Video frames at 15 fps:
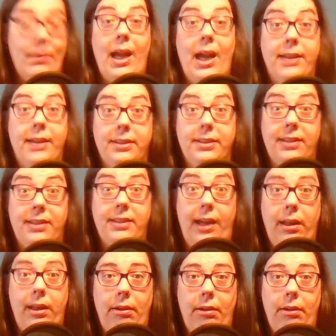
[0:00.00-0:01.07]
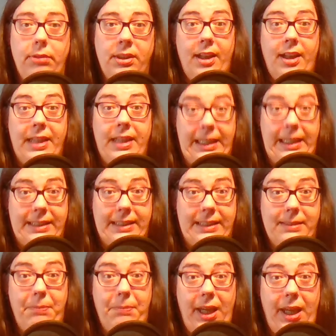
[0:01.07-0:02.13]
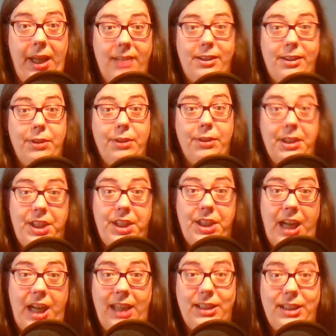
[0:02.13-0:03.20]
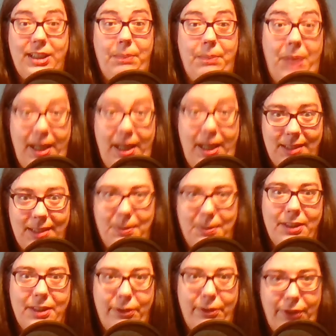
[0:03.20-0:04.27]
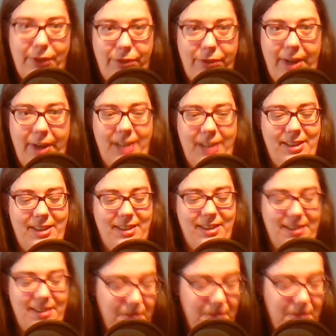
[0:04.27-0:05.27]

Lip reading: As a side note, this means you can change the placement of the threads.